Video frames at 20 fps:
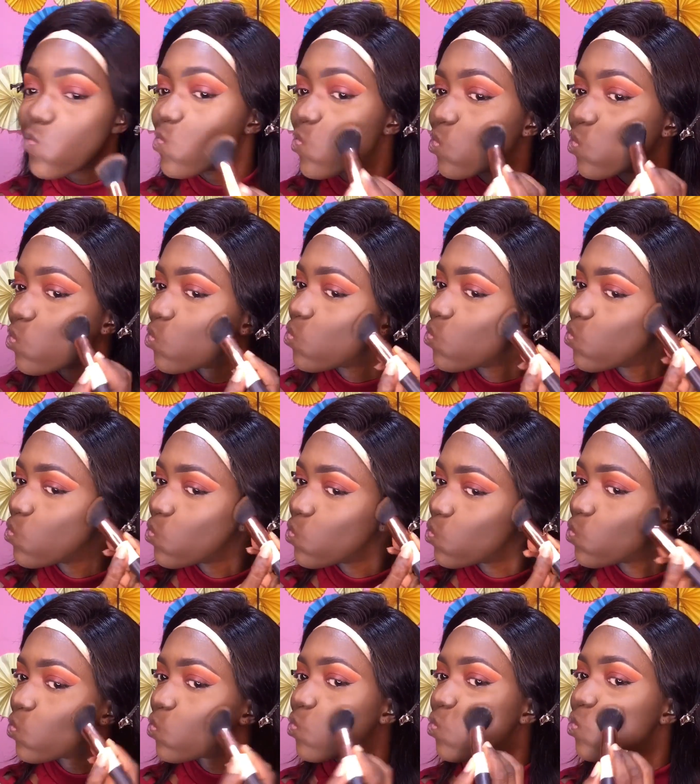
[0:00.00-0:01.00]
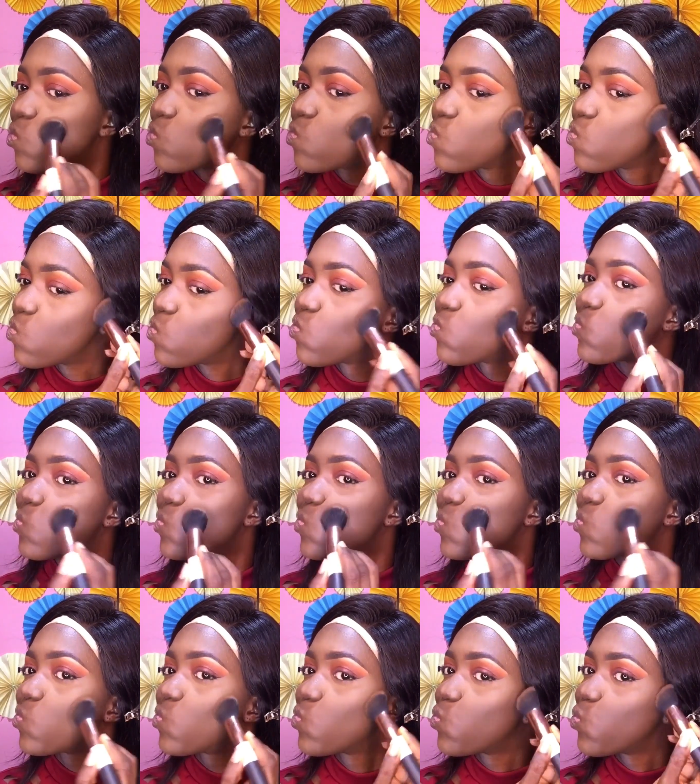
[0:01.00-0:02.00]
I'm using the L.A Girl
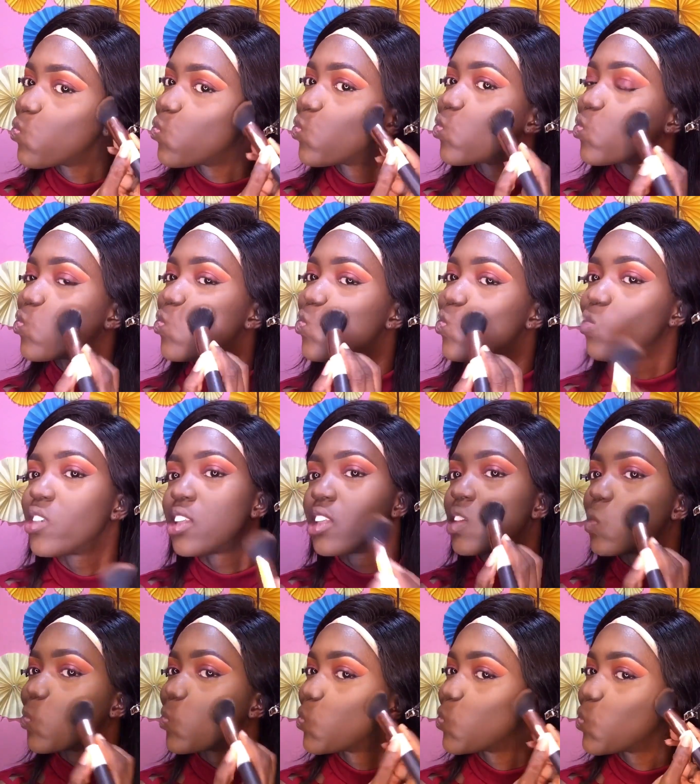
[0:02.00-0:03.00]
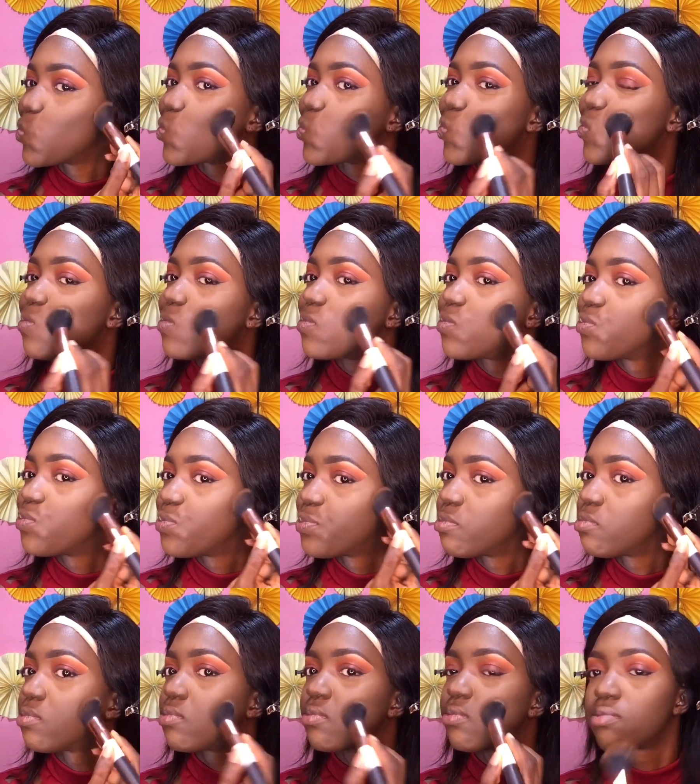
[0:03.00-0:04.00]
pressed powder in the shade
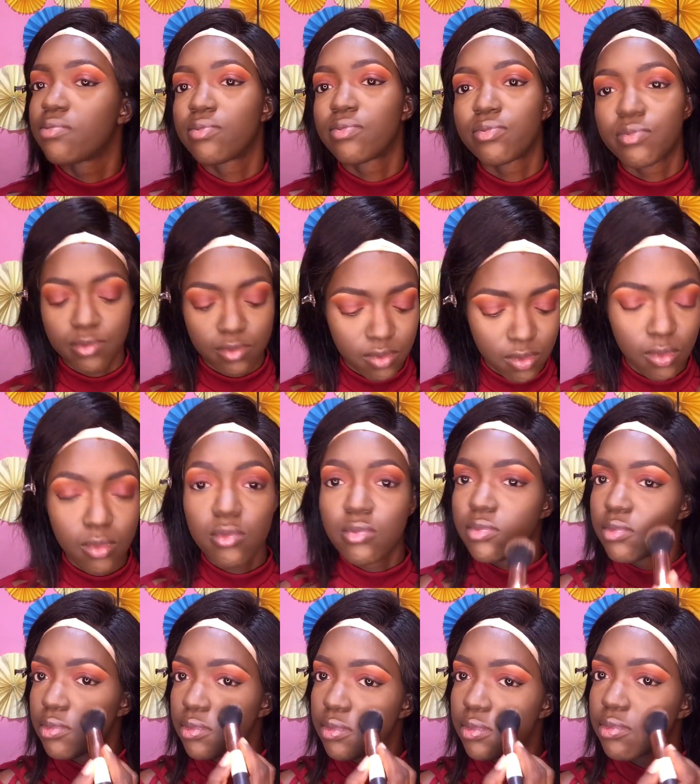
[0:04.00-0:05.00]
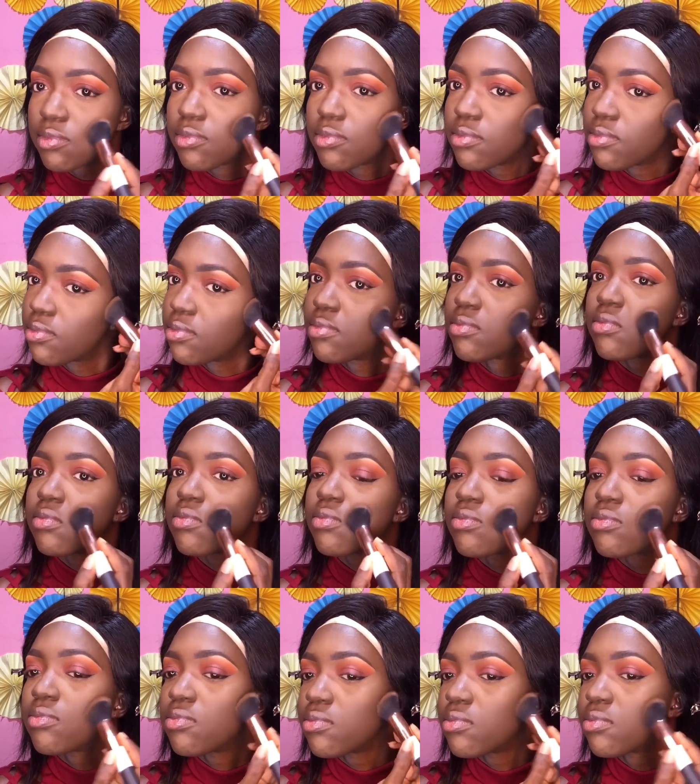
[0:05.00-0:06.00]
Cocoa. This is their darkest shade,
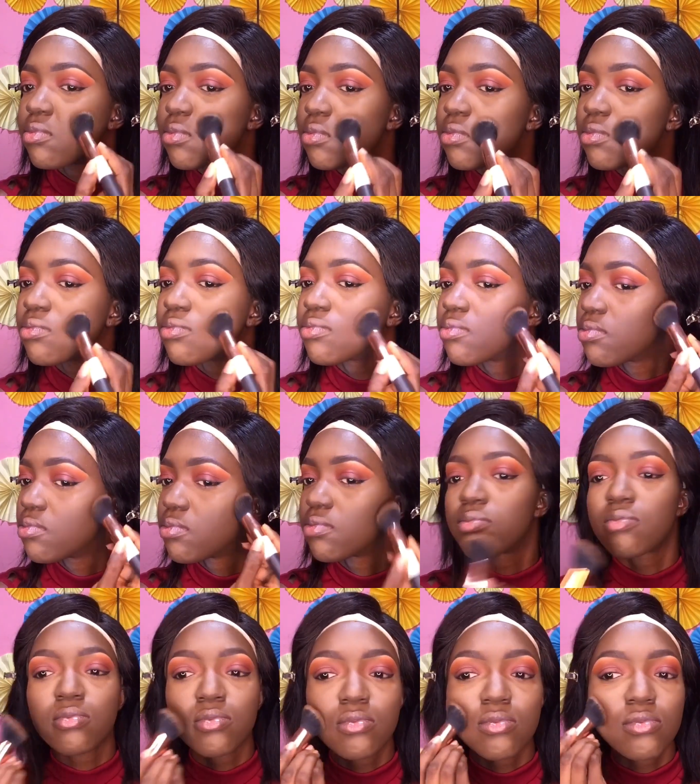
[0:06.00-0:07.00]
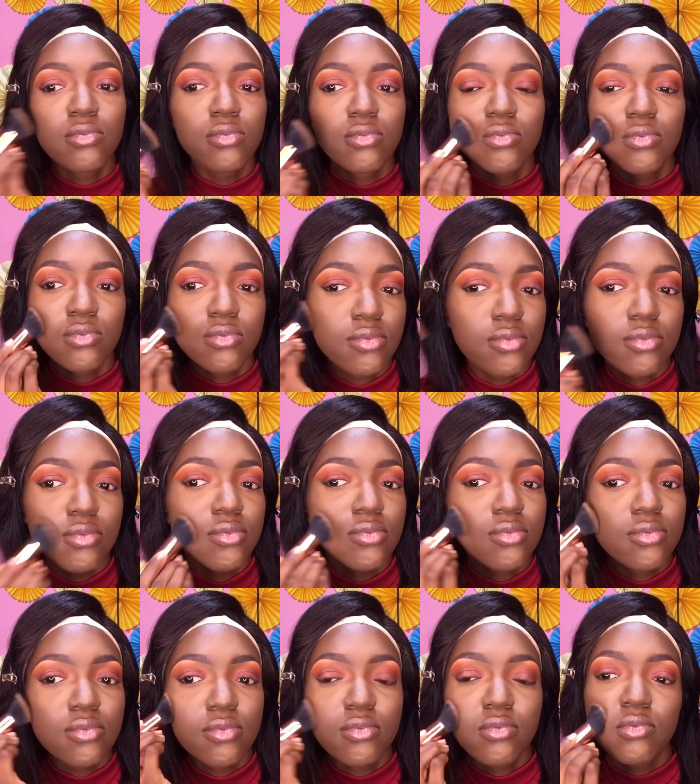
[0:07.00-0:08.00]
and I actually love to use this for
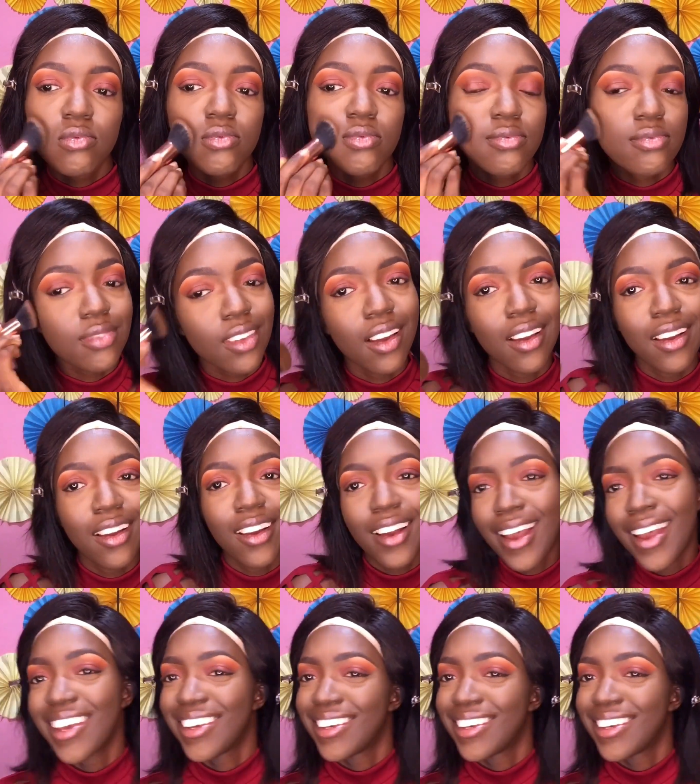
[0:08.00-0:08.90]
my contours.